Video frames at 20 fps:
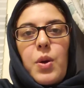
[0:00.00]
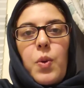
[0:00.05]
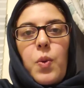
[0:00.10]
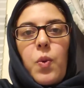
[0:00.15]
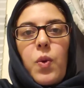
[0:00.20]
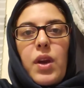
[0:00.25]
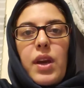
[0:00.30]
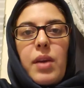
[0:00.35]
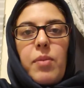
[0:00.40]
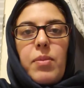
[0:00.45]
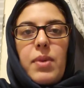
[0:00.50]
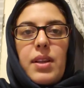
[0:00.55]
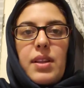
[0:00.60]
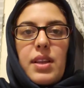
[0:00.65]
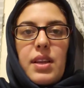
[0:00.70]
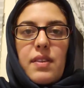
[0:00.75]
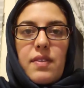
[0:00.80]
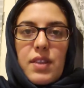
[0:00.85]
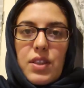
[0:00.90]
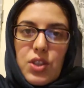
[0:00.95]
we
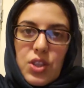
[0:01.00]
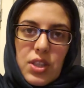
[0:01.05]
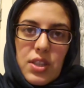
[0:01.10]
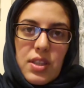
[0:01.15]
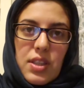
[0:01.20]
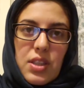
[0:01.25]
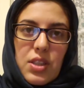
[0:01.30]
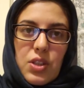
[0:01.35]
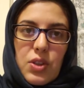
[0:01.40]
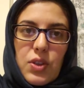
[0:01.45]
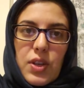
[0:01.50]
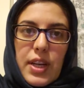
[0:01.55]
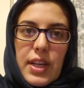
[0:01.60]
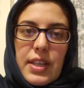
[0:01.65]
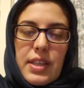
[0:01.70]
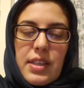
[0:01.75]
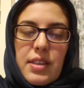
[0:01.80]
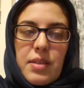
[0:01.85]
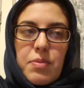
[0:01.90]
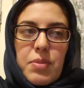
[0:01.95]
believe in Jesus
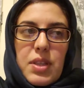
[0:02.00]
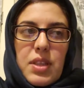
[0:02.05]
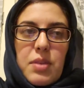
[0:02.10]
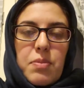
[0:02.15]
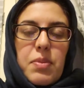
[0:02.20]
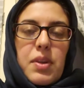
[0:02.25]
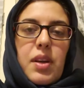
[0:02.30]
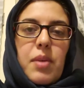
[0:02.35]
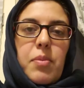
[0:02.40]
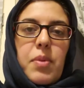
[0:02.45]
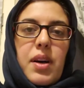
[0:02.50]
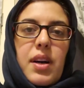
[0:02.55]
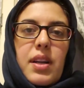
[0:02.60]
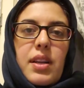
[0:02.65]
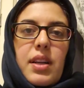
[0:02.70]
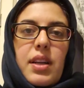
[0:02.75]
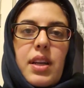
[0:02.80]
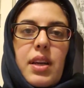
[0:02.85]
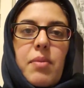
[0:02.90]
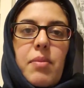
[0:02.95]
Christ, peace be upon
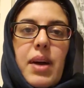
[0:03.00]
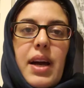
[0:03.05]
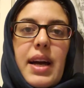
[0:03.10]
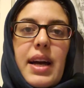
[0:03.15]
him,